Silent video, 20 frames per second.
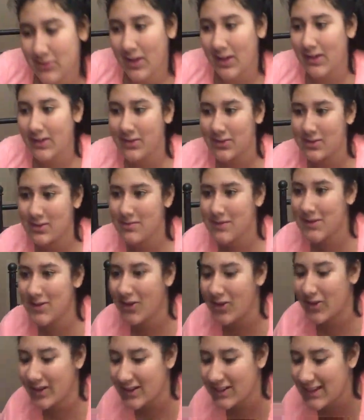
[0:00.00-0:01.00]
drawing, you should be in
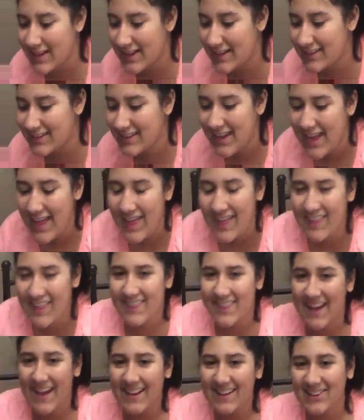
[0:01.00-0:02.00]
art class.
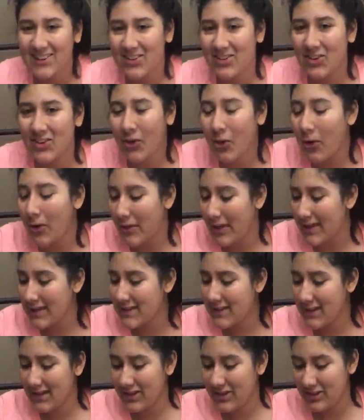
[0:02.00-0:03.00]
That's cool, that's
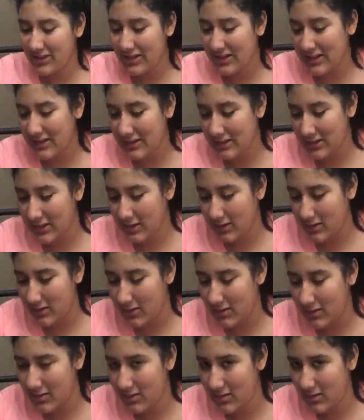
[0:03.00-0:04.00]
handy dandy,
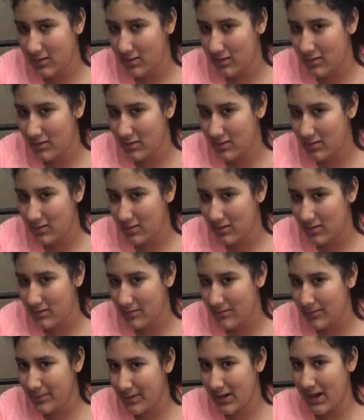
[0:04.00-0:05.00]

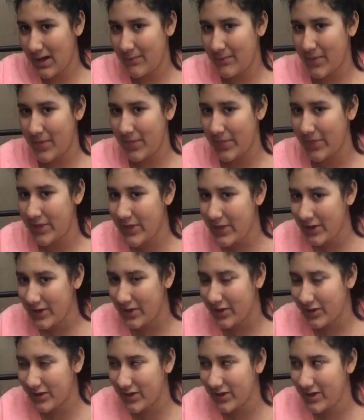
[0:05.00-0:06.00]
but I'm in
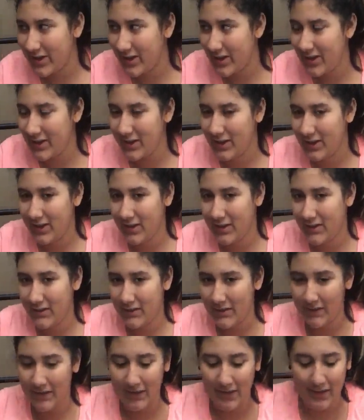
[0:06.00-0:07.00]
theater,
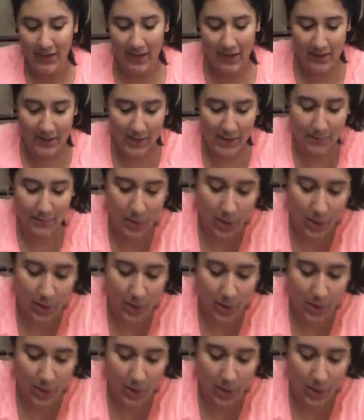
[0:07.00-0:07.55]
and I'm